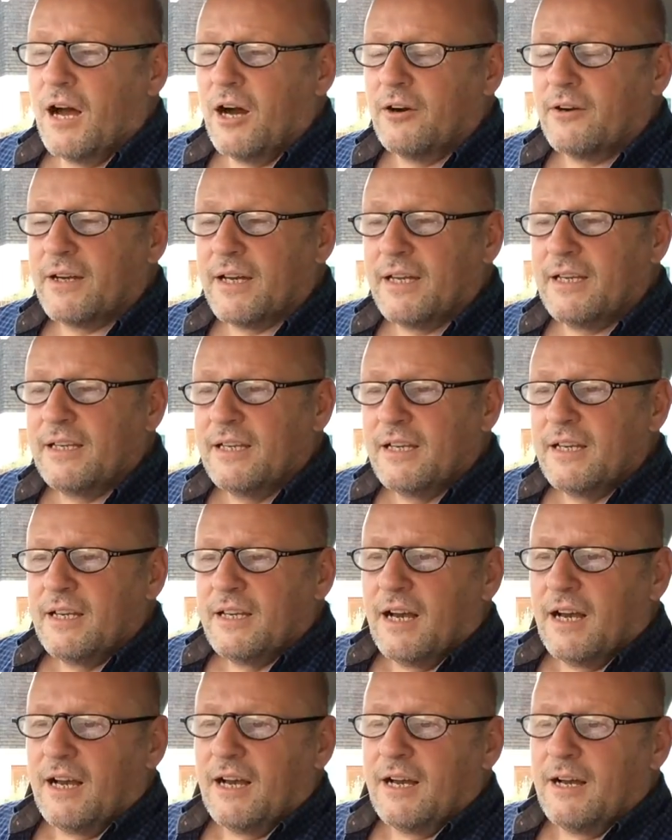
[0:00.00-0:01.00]
Okay,
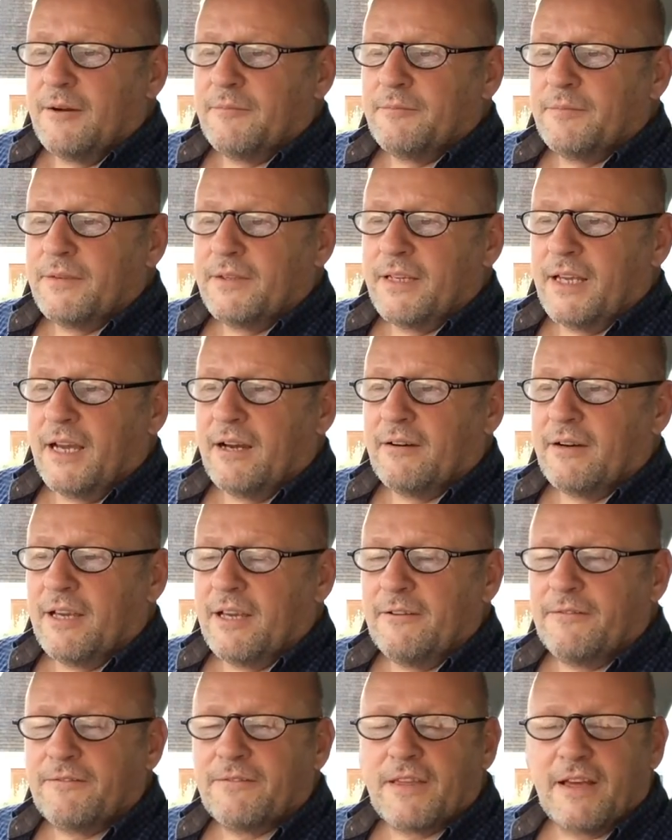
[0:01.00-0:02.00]
now
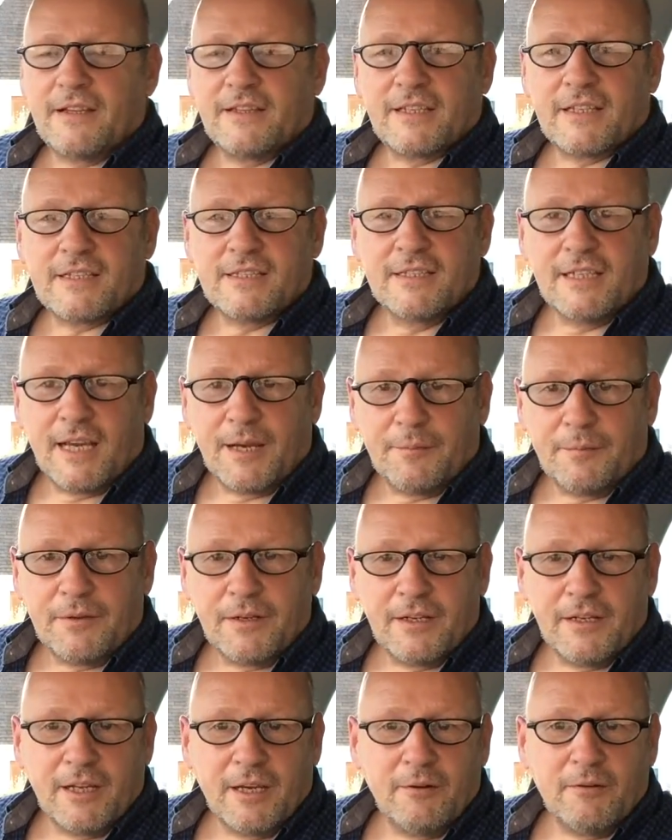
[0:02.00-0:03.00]
if that doesn't happen
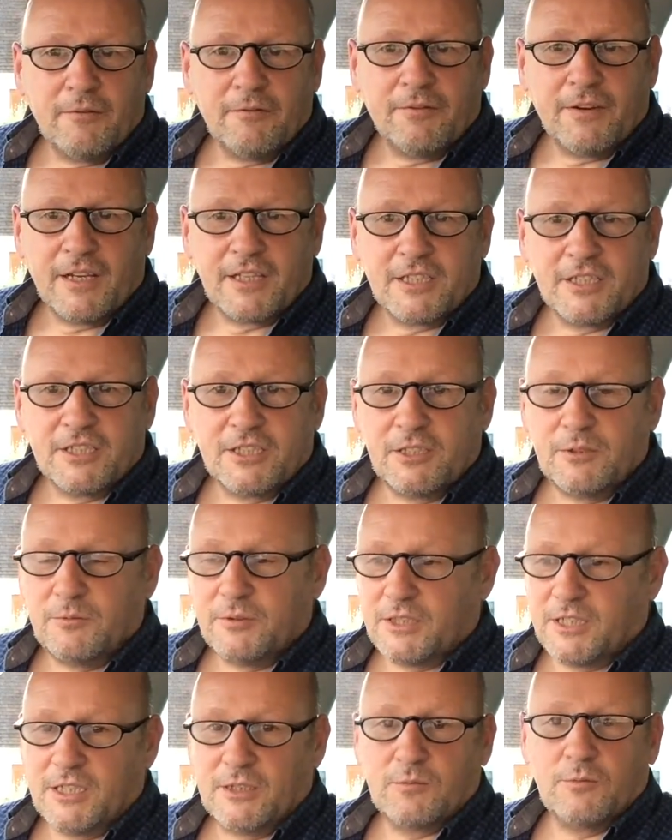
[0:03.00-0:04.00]
and no one flashes you,
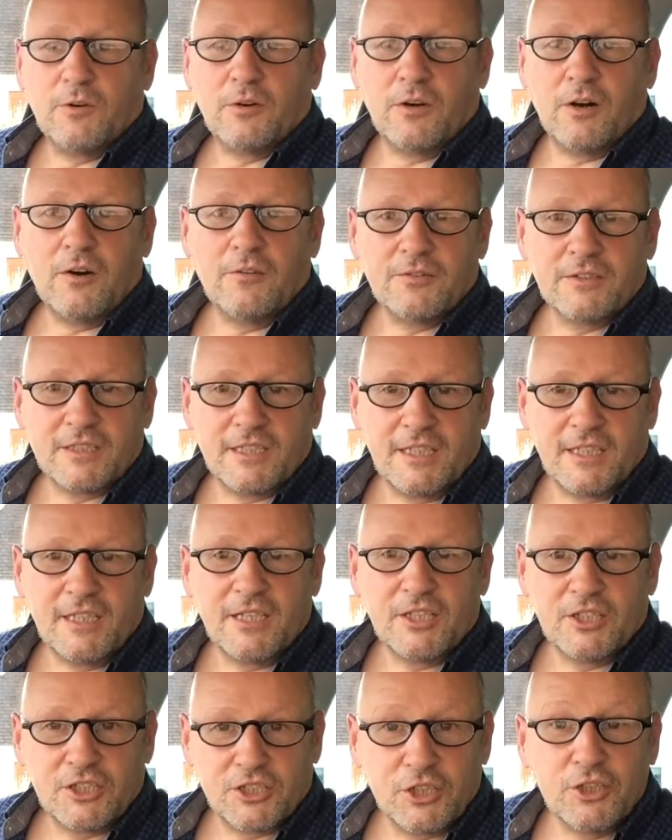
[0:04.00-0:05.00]
which is what obviously
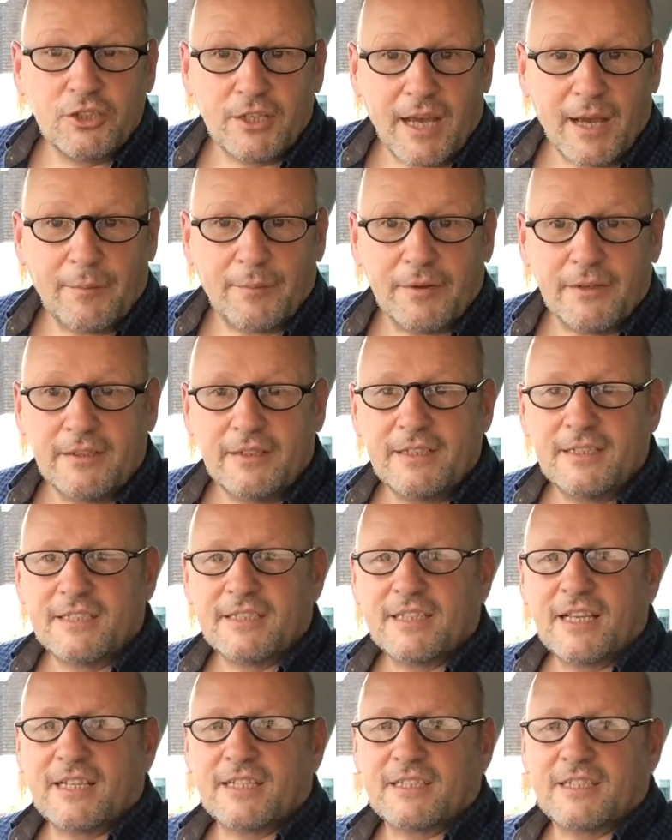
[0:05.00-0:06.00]
should happen,
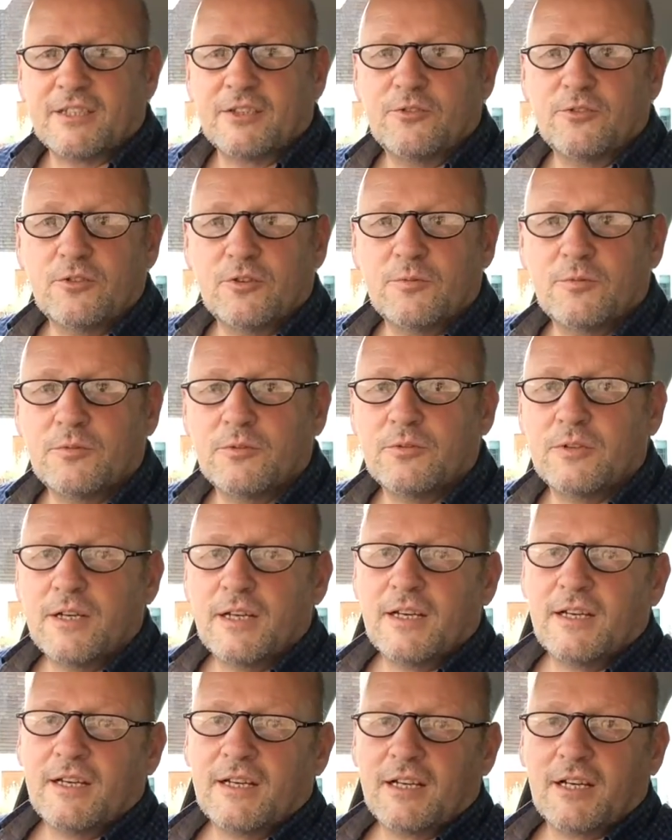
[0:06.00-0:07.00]
that's the normal
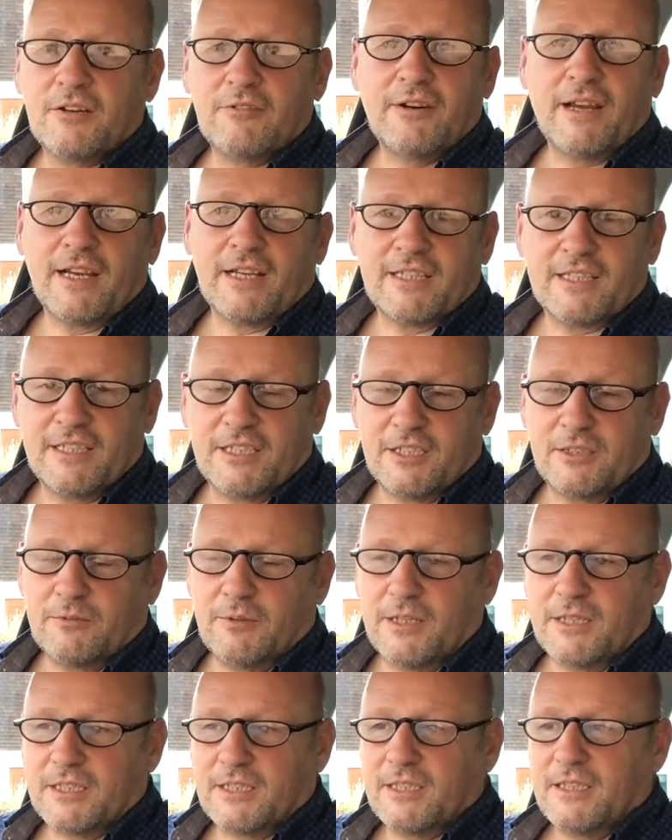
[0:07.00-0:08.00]
correct
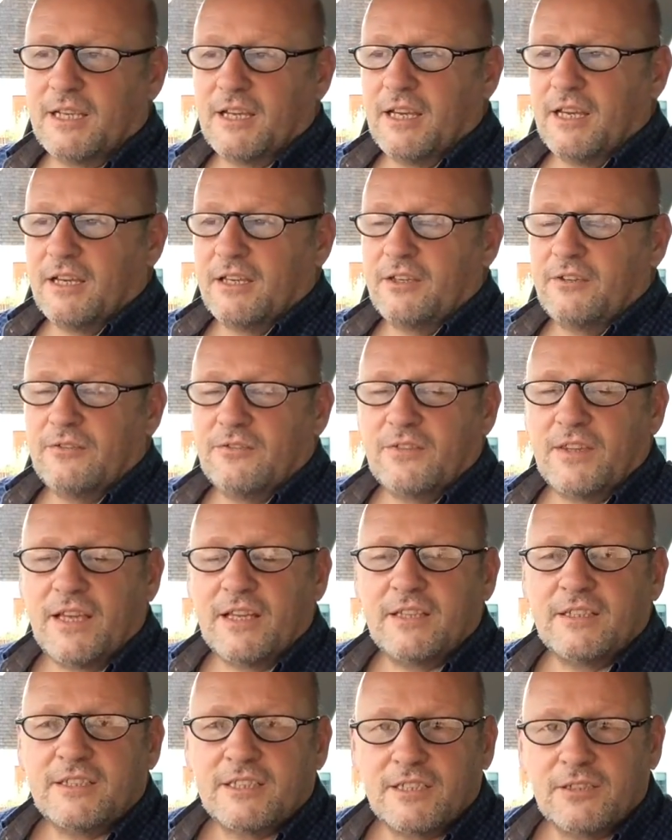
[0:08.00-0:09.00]
situation, you've
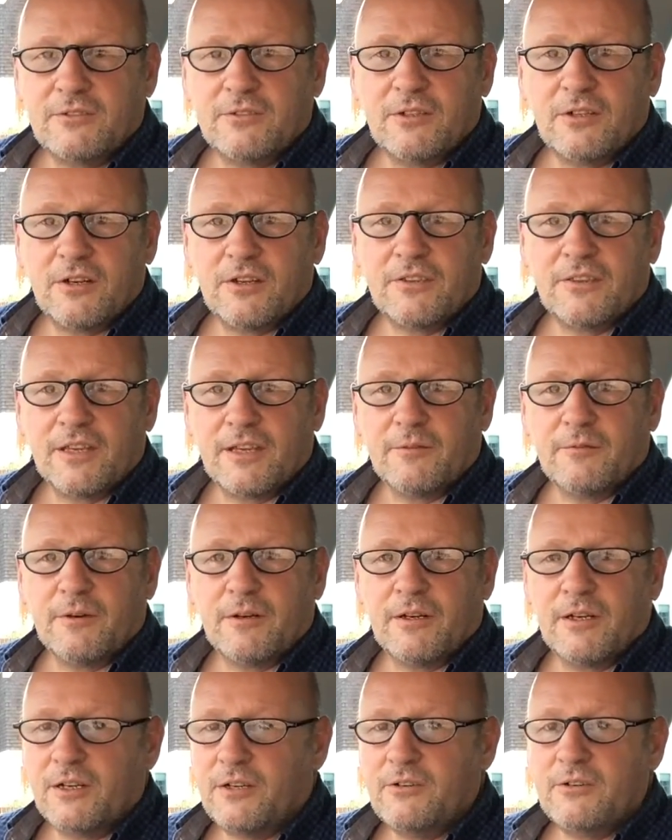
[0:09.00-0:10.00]
then still got to think,
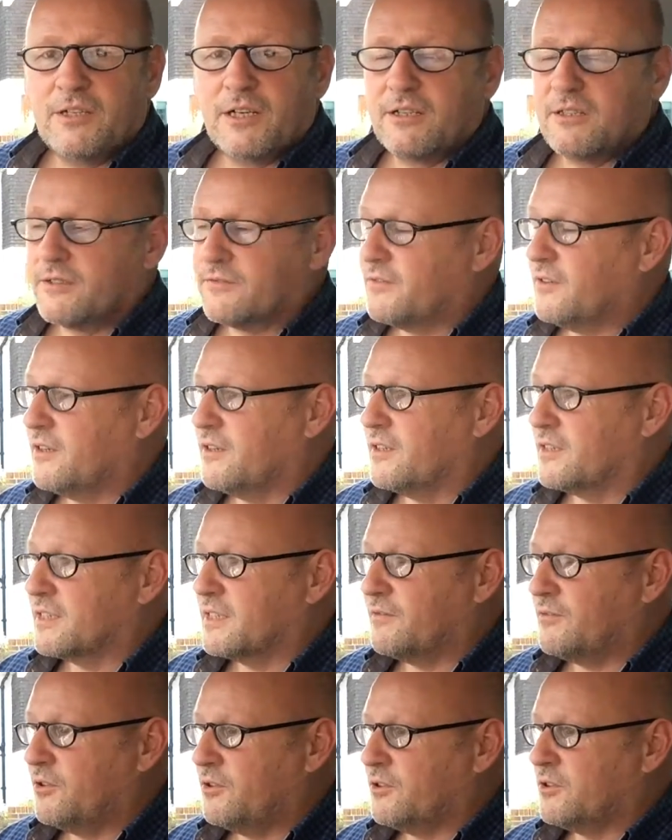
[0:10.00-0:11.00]
well, who goes first?
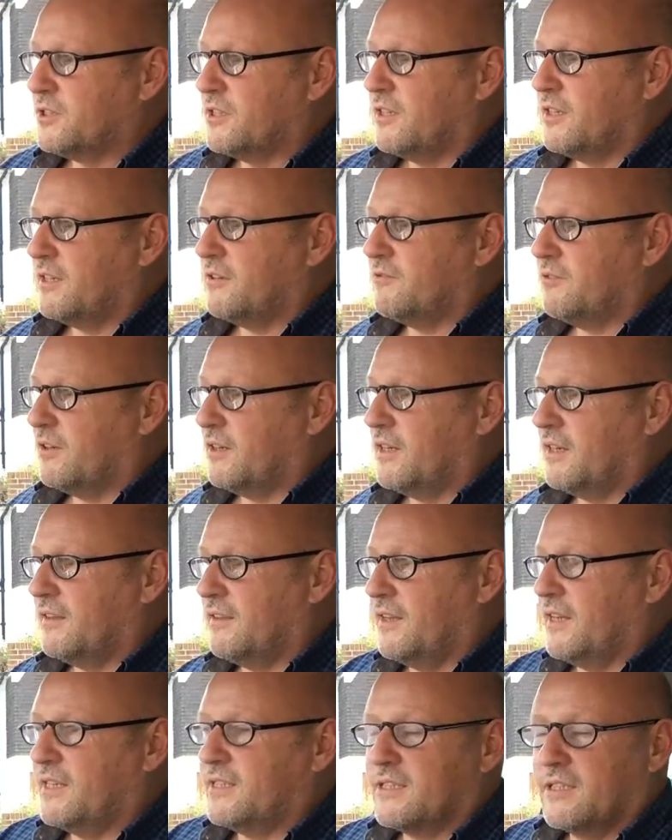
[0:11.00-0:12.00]
If you're turning right
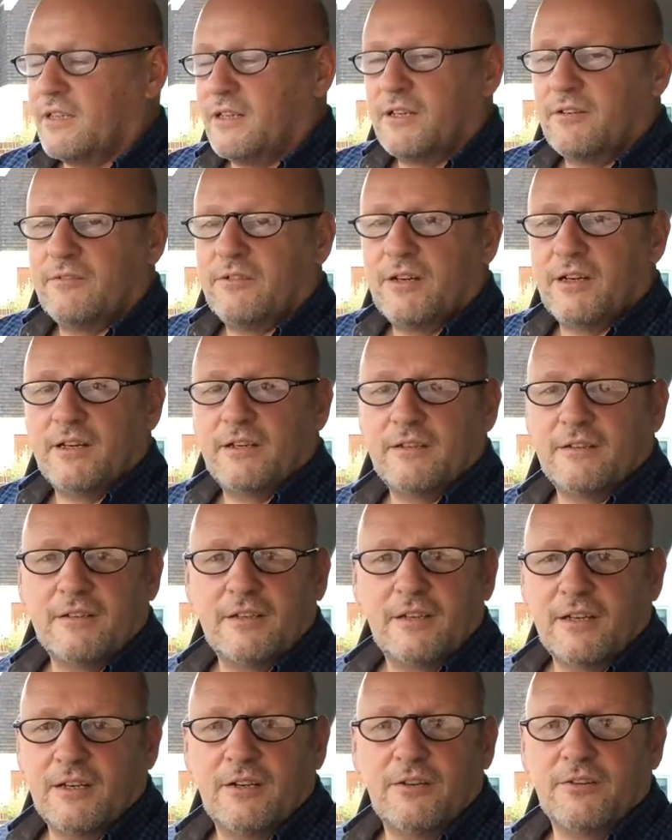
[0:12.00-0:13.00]
and they're turning right,
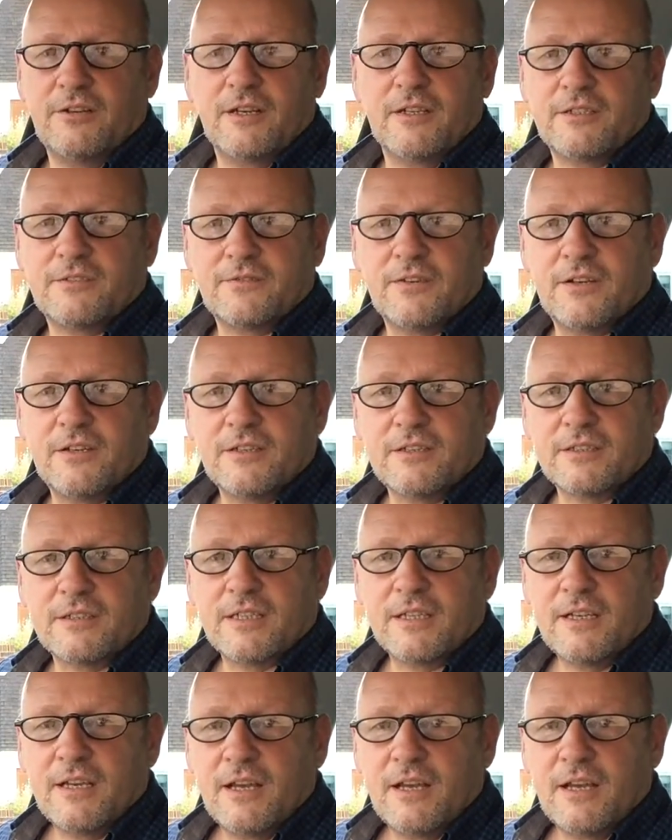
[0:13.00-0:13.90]
who goes first?